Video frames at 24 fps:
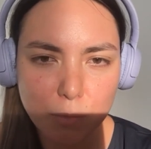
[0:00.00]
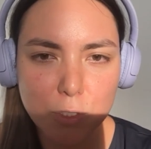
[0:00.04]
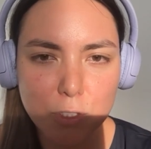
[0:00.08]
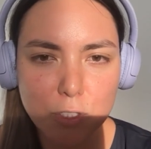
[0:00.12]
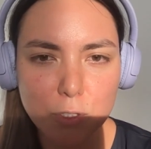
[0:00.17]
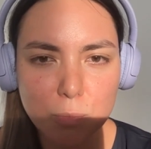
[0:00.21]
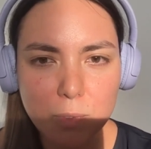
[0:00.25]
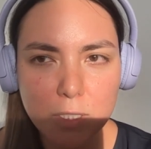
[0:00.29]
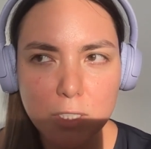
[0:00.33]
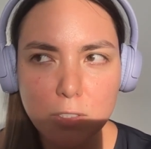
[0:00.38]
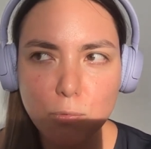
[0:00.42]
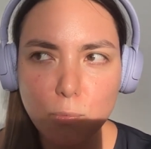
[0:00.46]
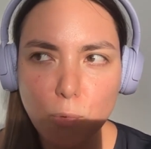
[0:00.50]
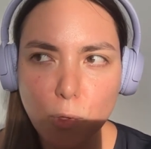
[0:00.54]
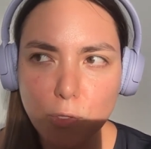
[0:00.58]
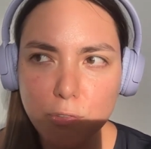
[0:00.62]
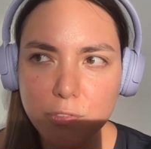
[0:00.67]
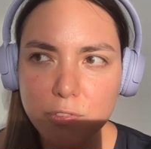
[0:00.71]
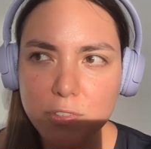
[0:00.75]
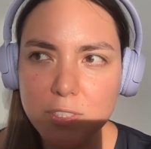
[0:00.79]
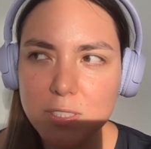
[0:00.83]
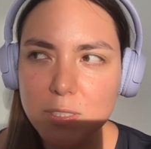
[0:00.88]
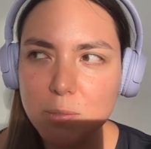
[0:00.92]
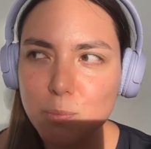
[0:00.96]
to be
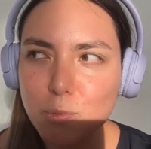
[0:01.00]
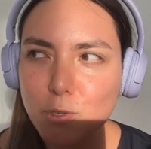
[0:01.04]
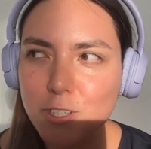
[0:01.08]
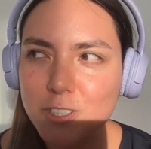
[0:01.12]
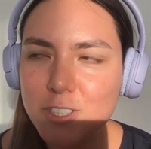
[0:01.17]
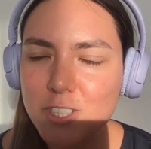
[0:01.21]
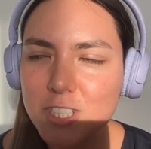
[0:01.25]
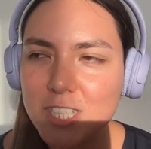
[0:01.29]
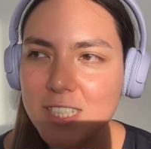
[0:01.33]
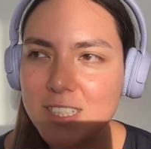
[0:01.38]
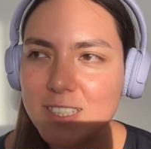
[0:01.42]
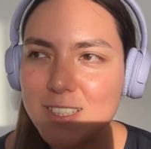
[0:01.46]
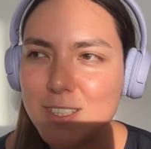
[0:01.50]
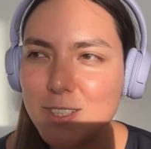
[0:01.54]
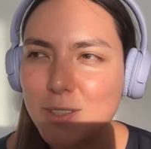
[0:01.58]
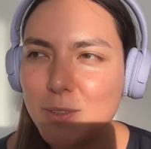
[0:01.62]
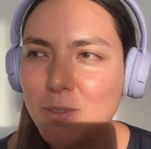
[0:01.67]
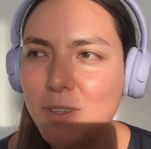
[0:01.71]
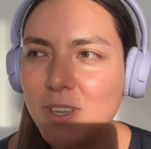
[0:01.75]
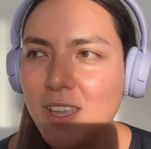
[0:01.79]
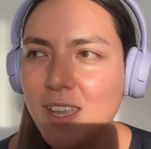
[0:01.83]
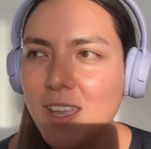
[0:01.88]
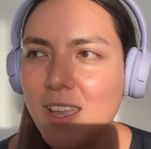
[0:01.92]
involved in the project. So,